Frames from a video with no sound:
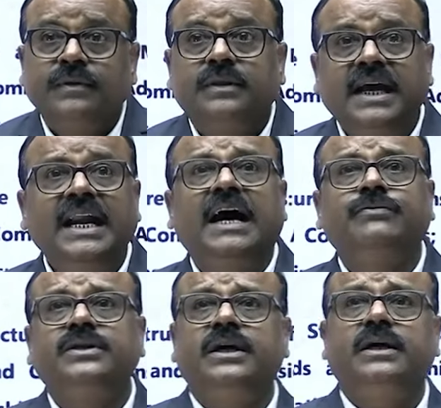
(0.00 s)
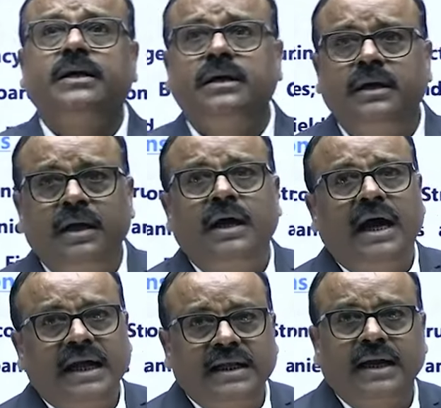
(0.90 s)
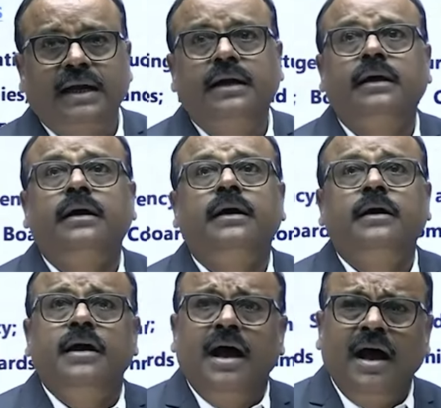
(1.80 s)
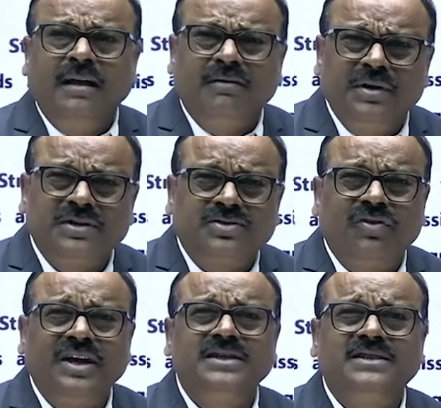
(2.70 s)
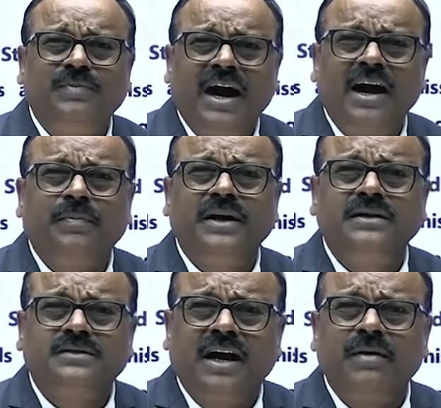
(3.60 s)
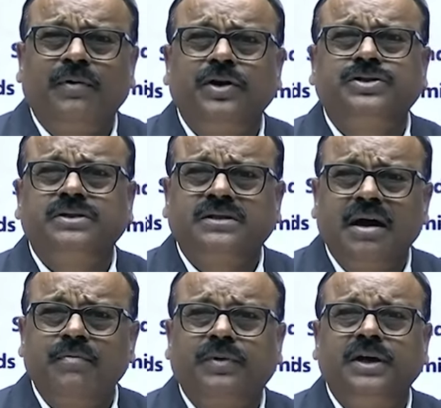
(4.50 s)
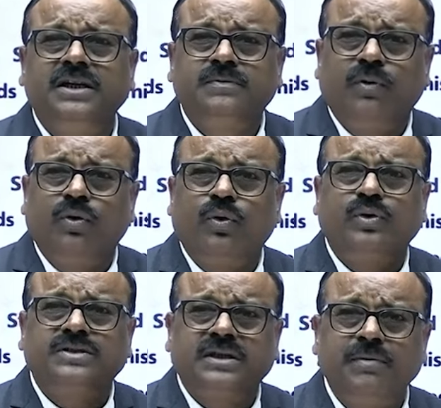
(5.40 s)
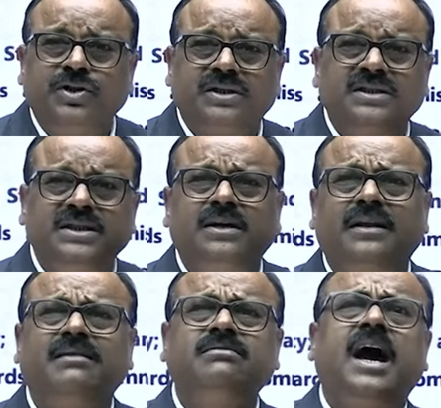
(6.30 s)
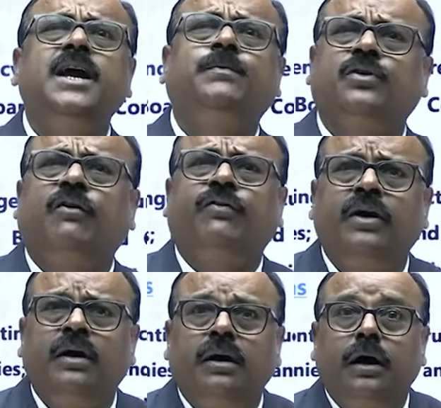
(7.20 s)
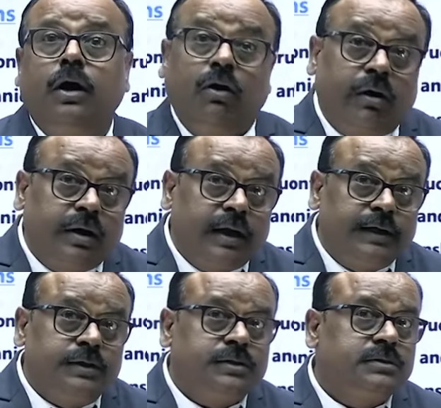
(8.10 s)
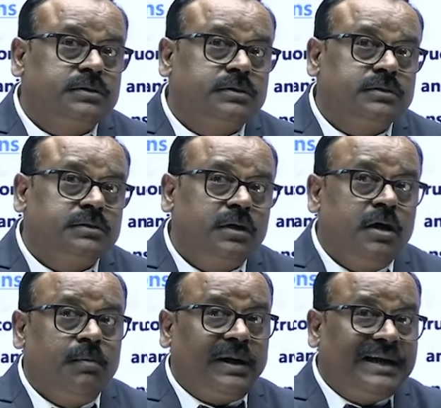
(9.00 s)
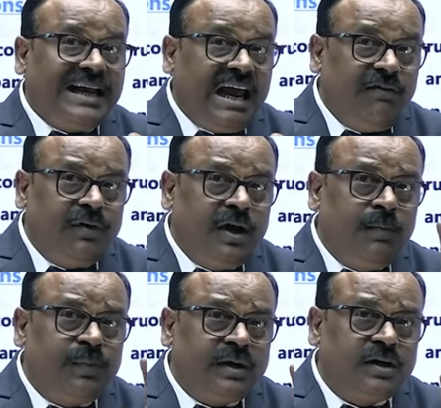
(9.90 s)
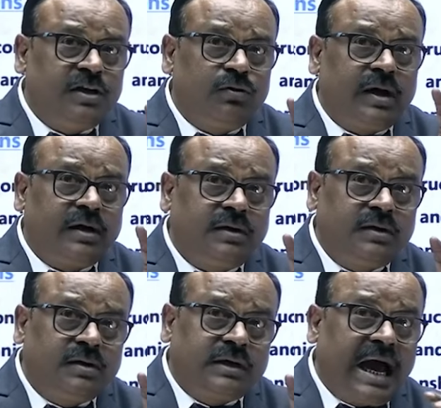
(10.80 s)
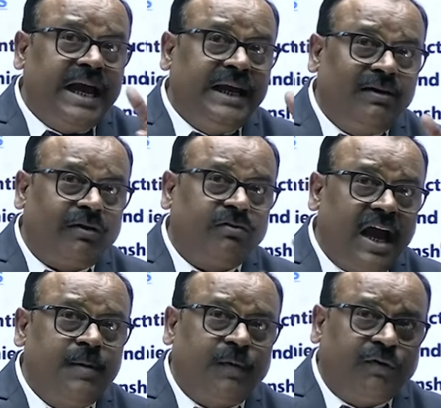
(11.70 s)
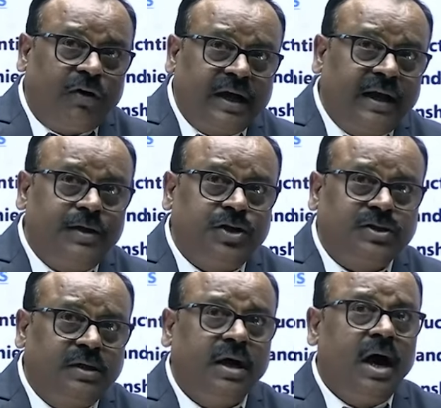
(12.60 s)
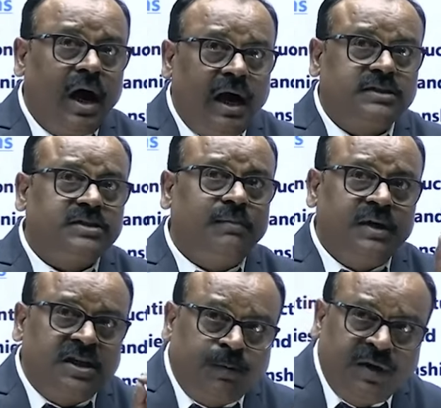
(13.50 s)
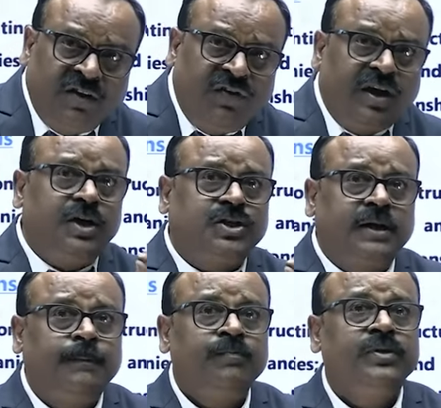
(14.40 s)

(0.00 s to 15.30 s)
Thereafter, other ministries, departments, corporations, companies, boards, commissions, these are the types of organizations. But every particular kind or type of organization has some specification.